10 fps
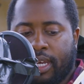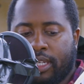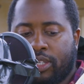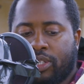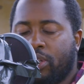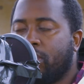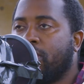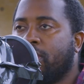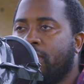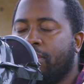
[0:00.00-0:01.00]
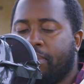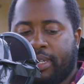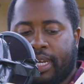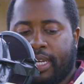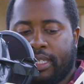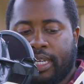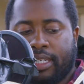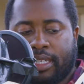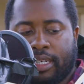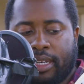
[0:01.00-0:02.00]
and social
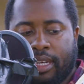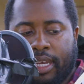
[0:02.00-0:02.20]
stigmatization